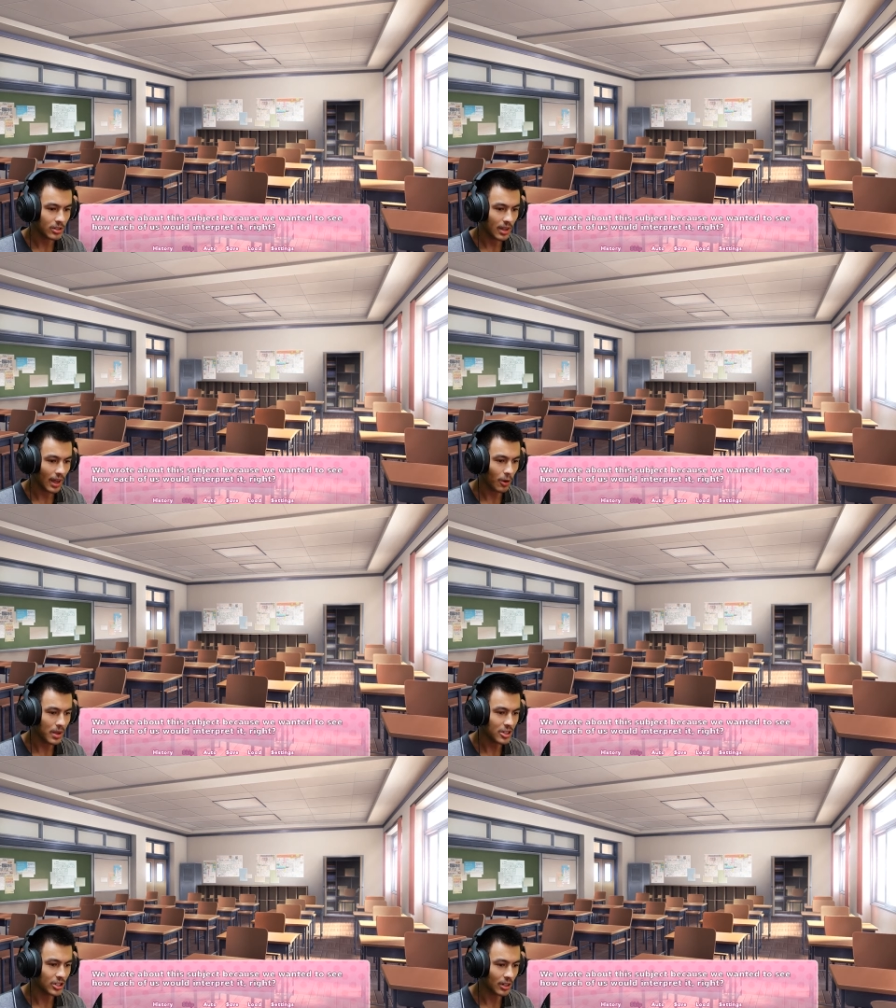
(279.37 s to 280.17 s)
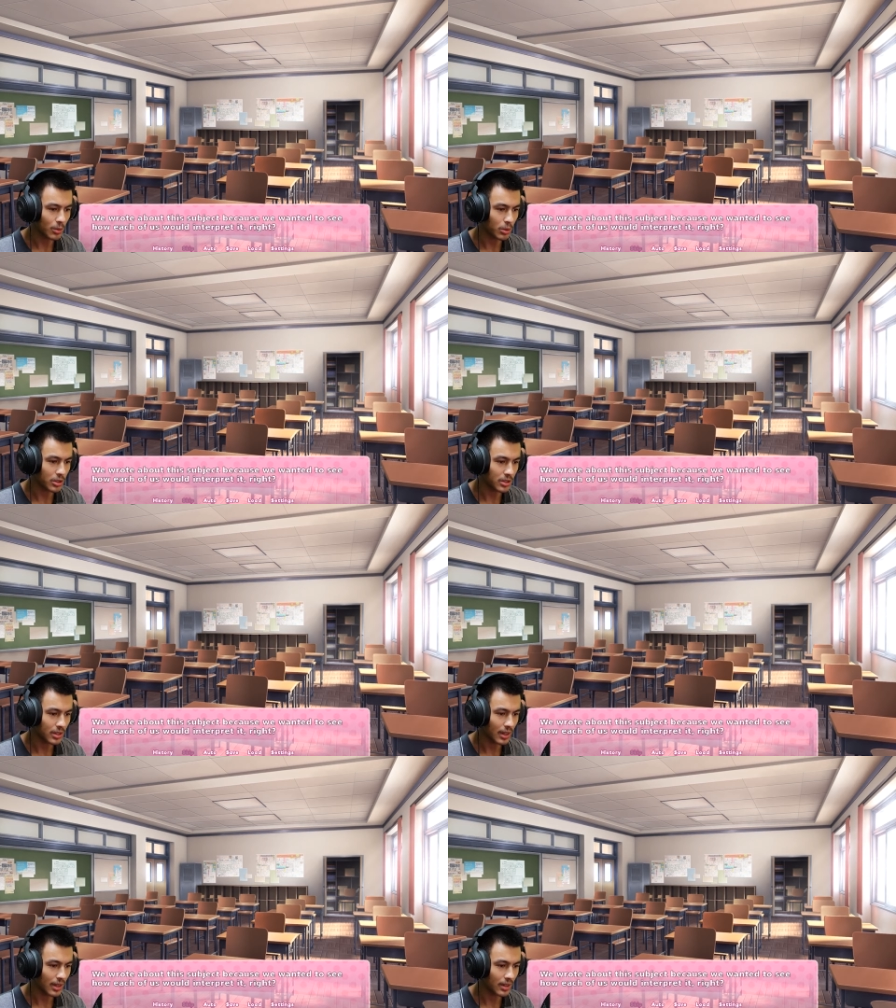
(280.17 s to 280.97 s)
how each other would
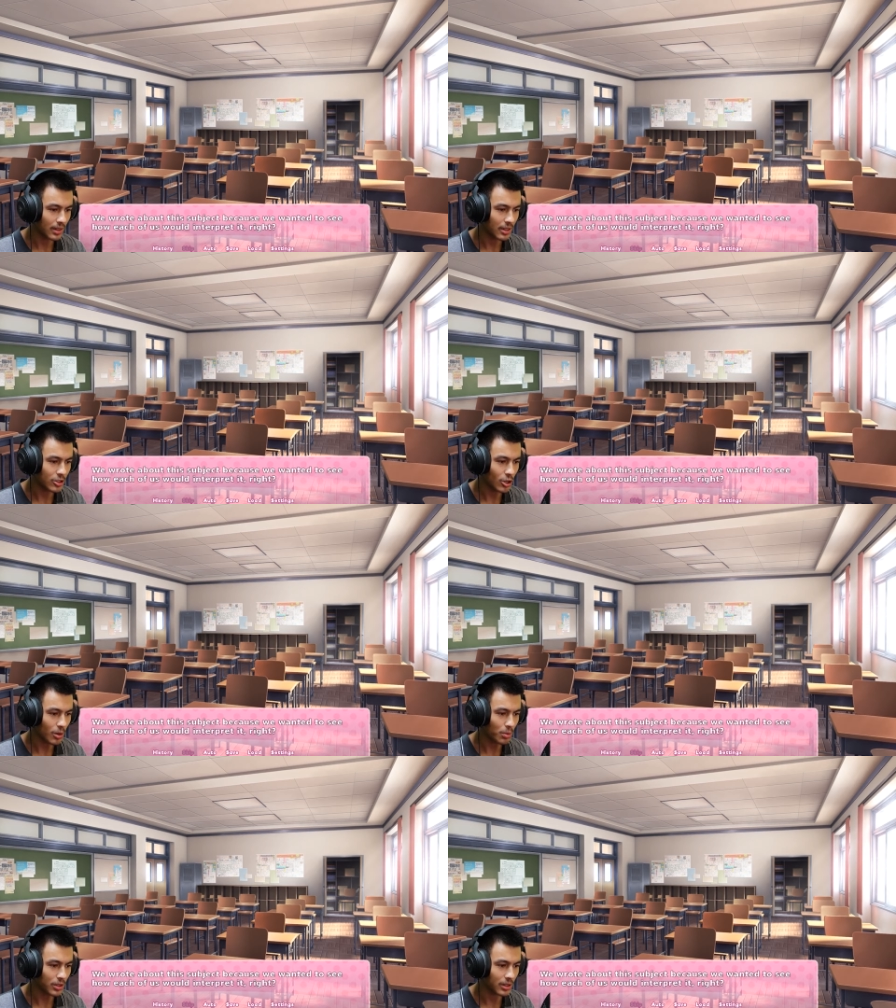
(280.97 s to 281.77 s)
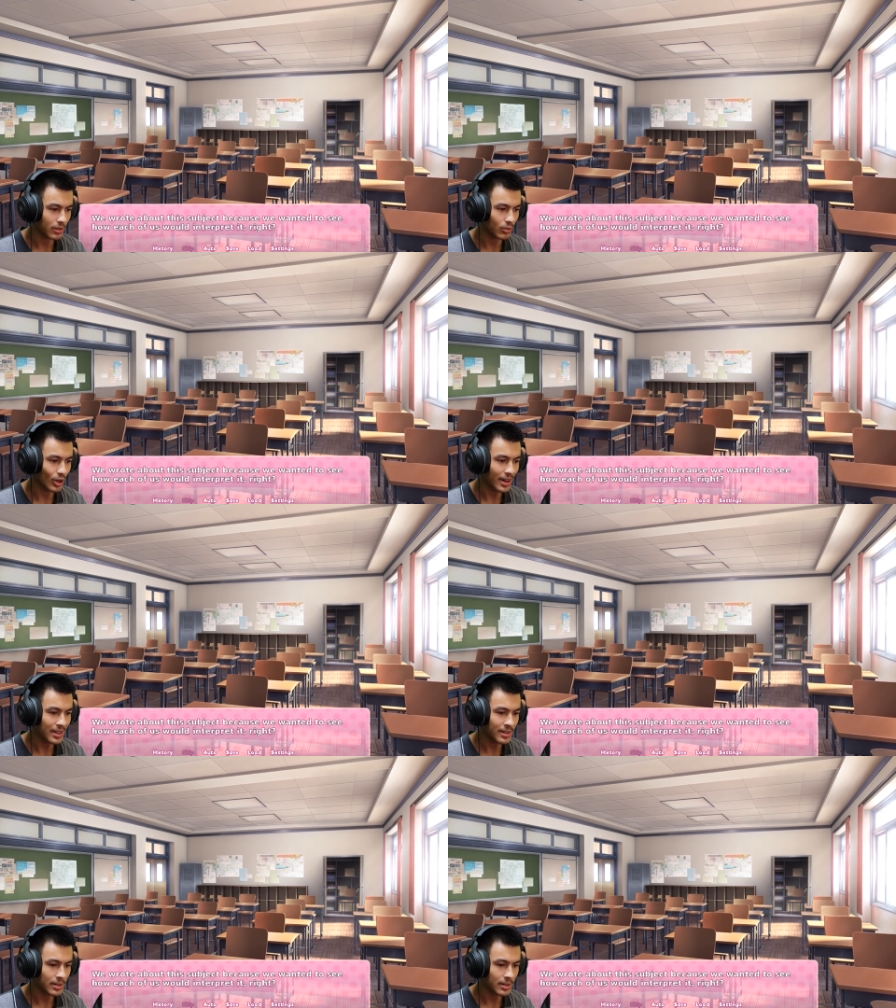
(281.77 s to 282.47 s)
interpret it, right?